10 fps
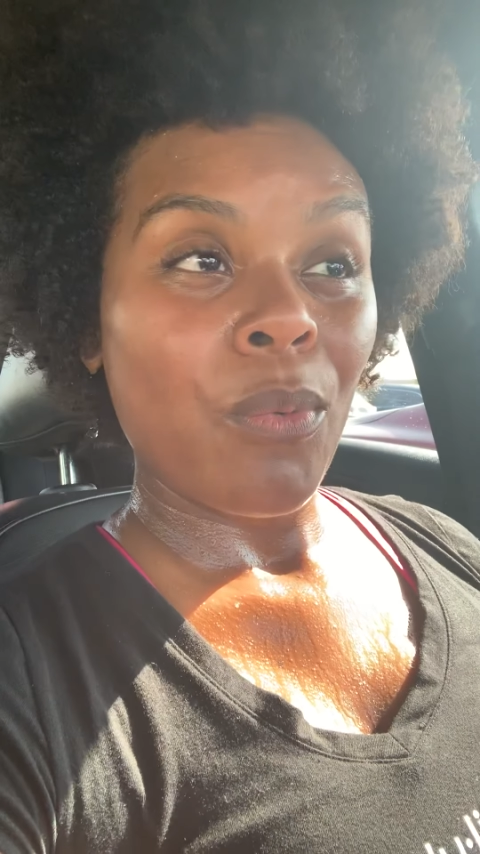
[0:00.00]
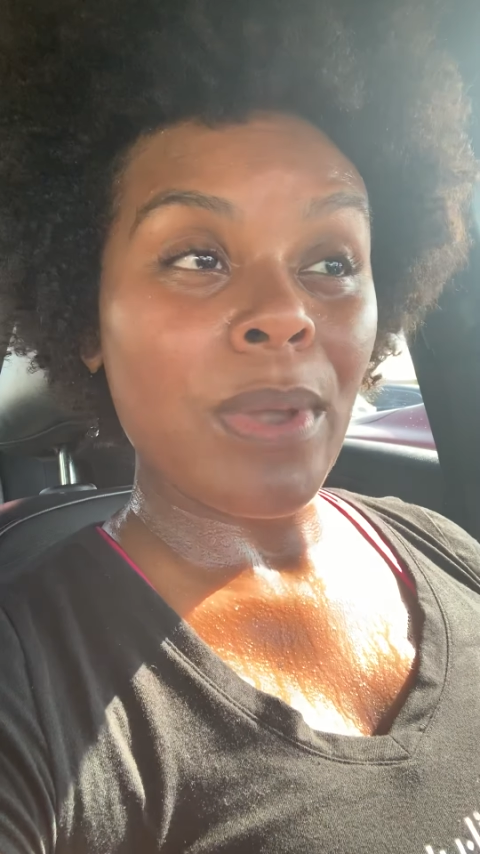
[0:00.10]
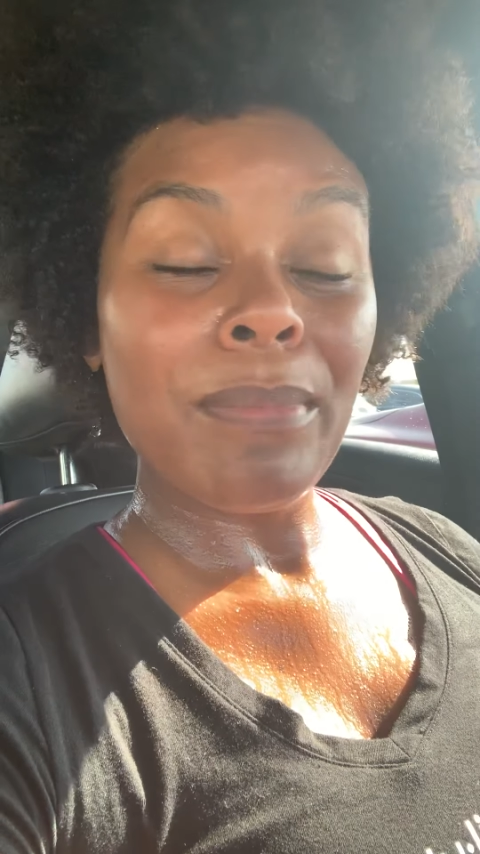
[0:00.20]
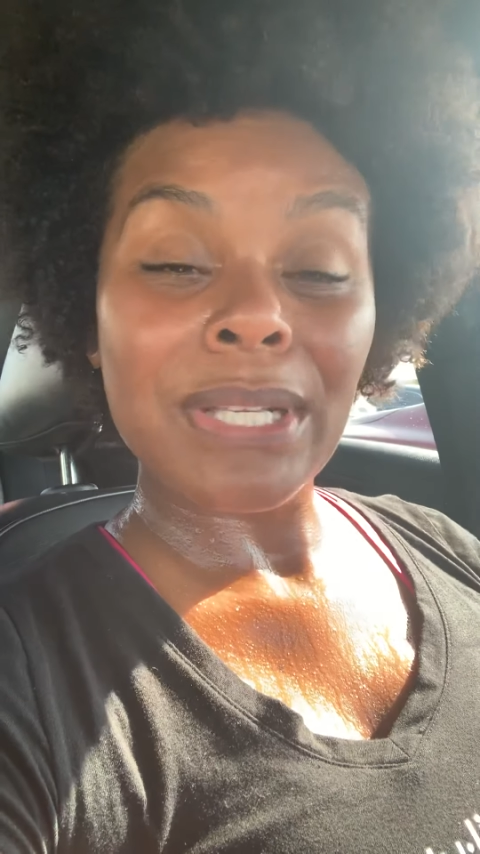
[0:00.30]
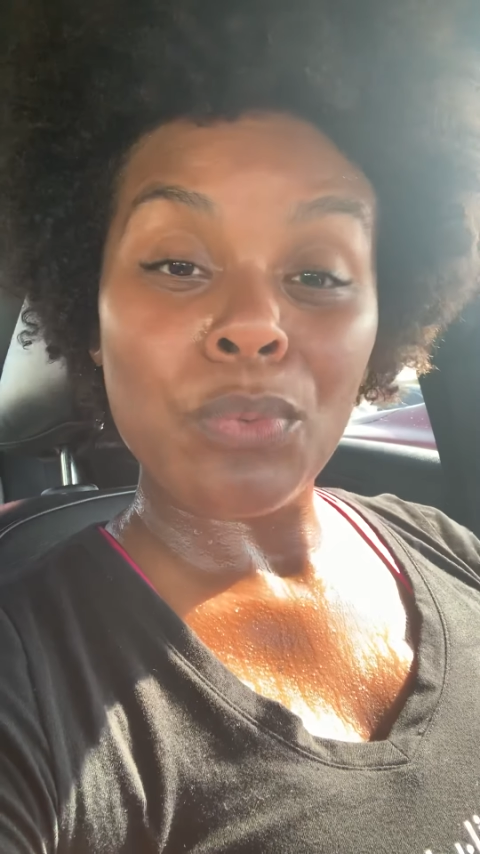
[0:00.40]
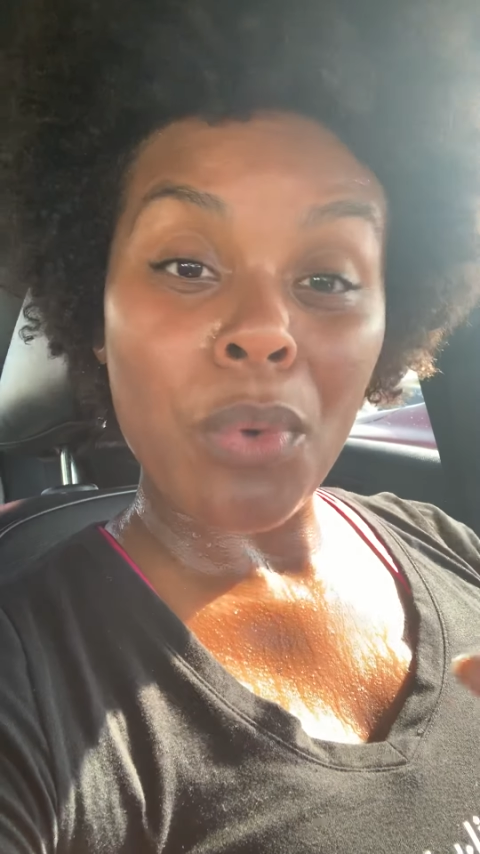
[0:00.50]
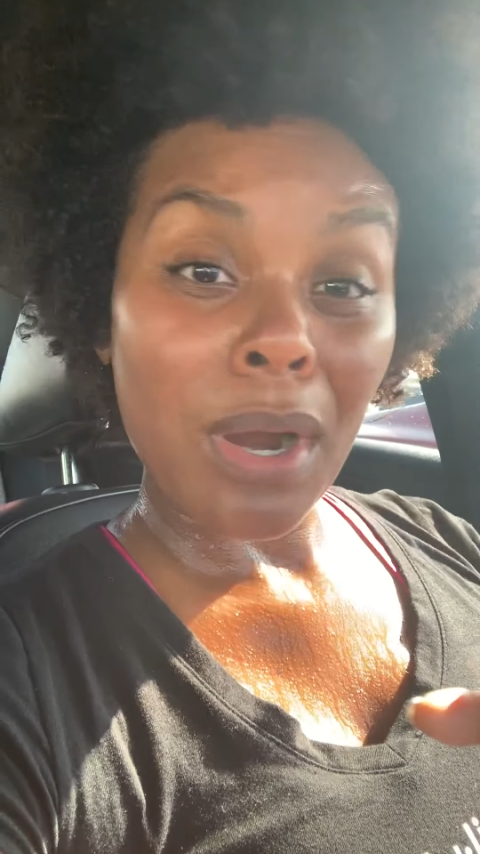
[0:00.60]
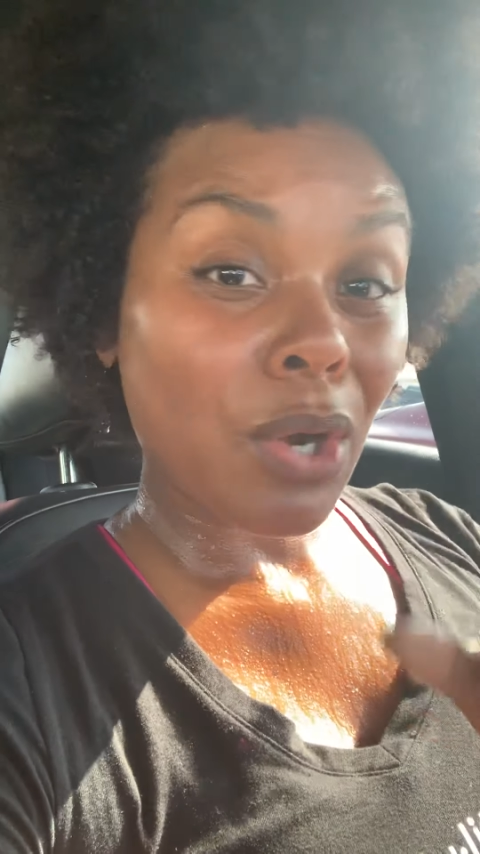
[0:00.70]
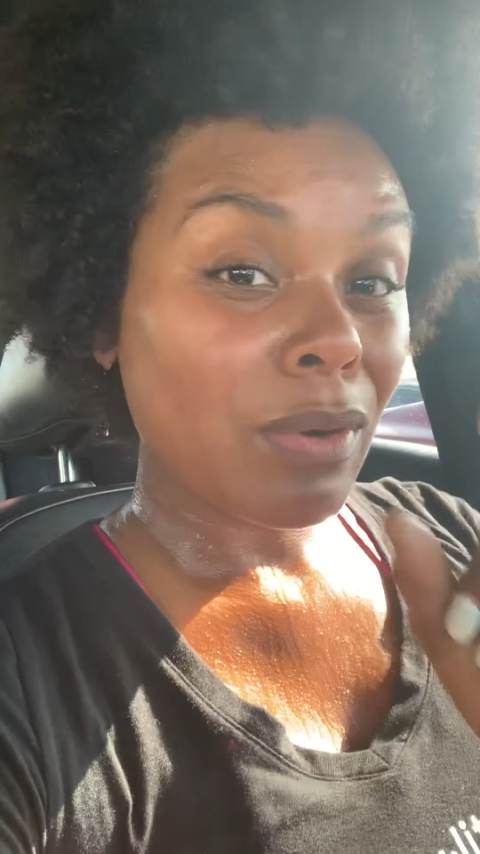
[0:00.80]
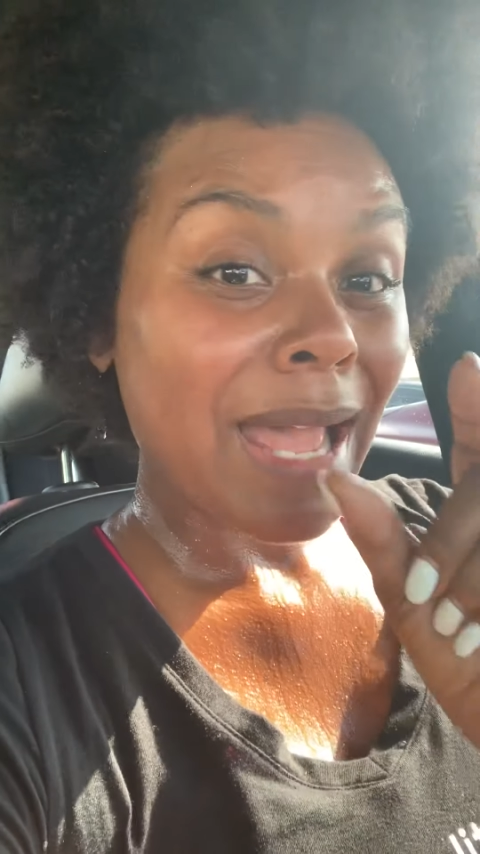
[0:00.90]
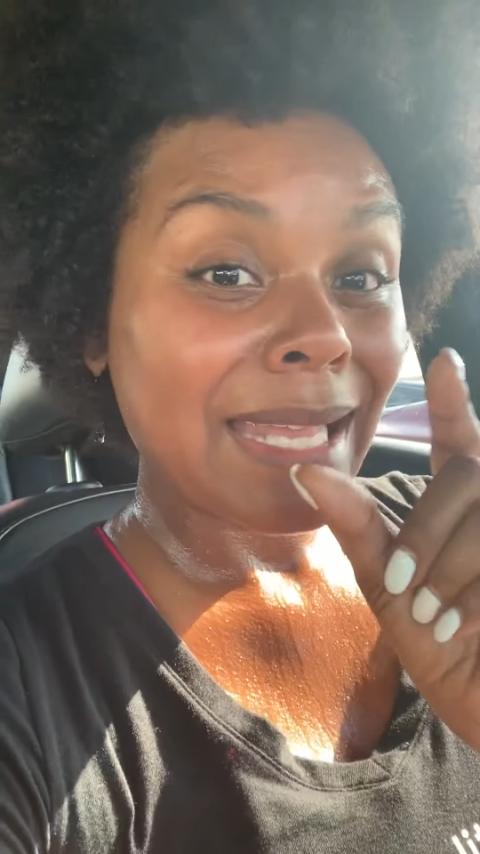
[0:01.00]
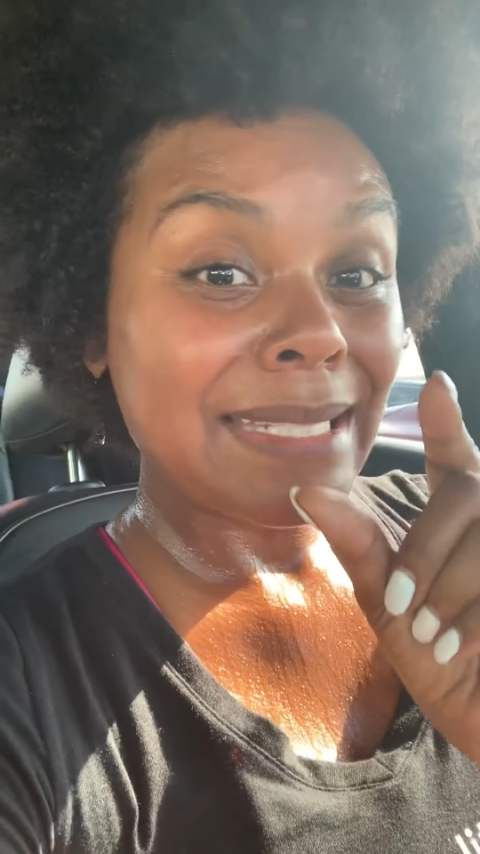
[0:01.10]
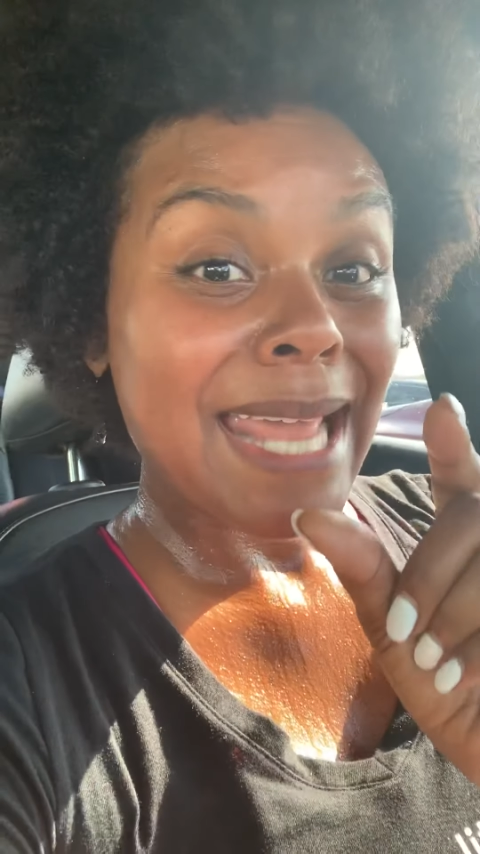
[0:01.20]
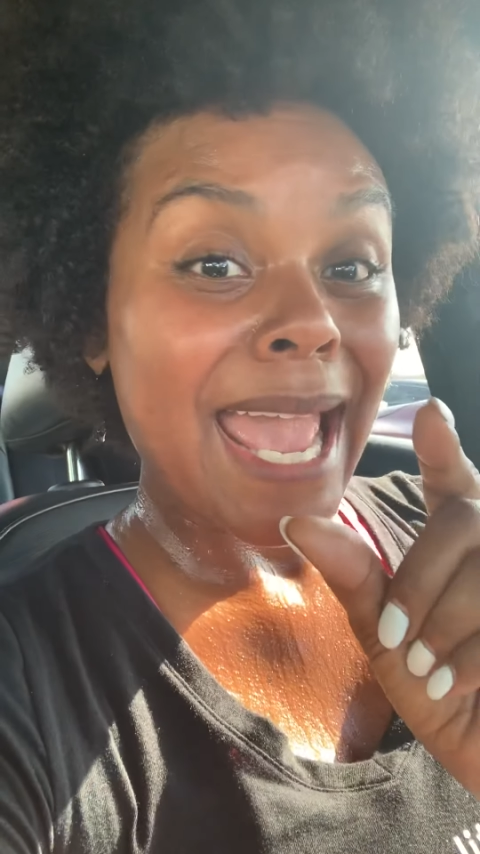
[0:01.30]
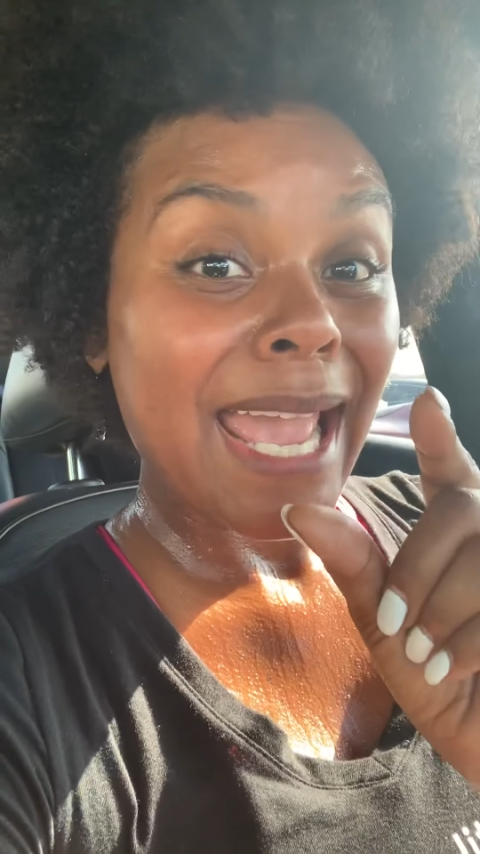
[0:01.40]
we must work on our
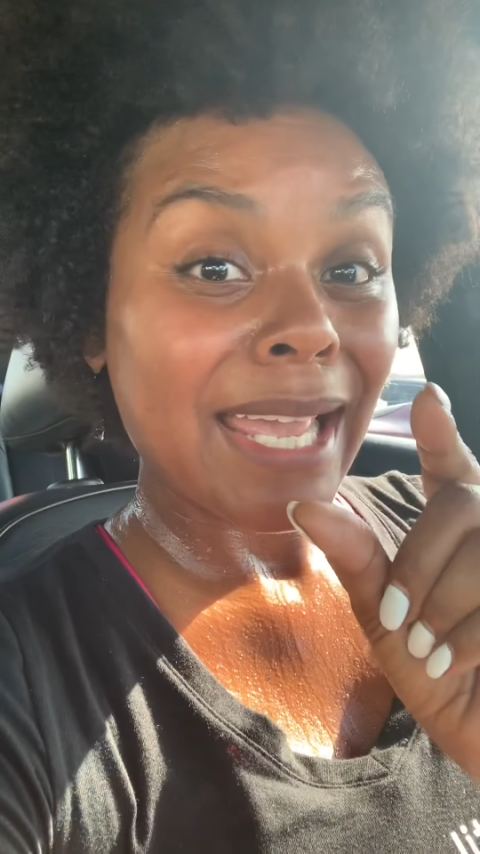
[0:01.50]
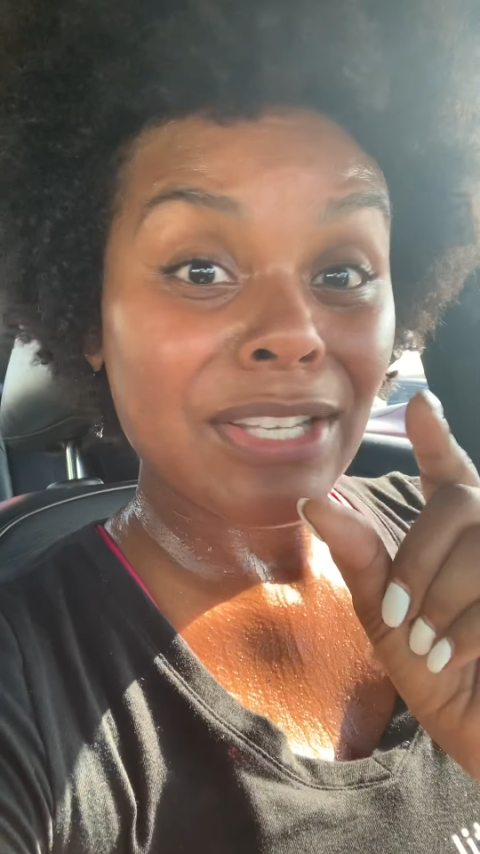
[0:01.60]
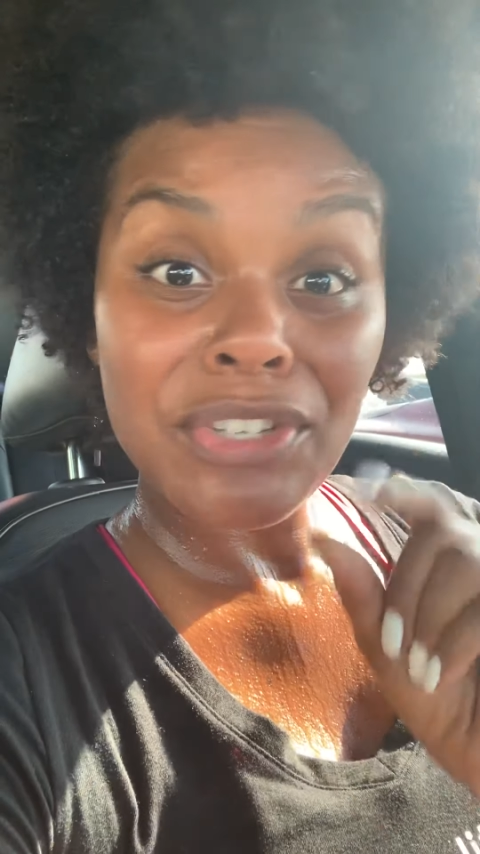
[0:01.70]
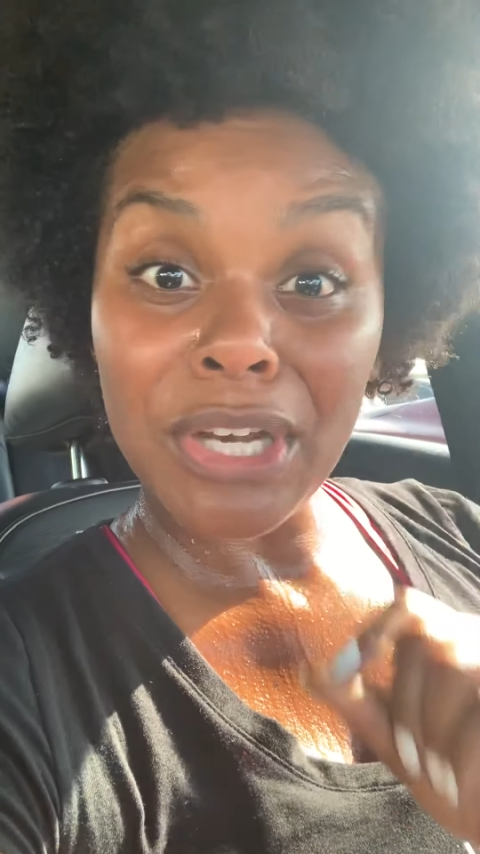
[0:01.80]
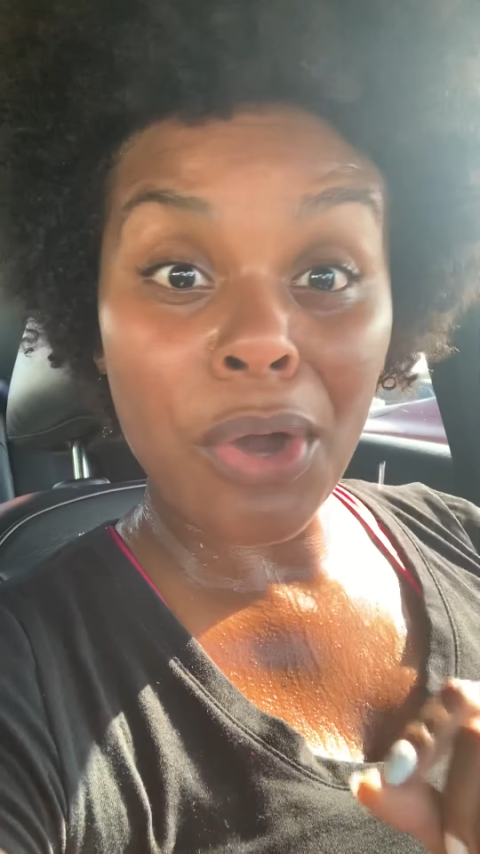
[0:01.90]
dash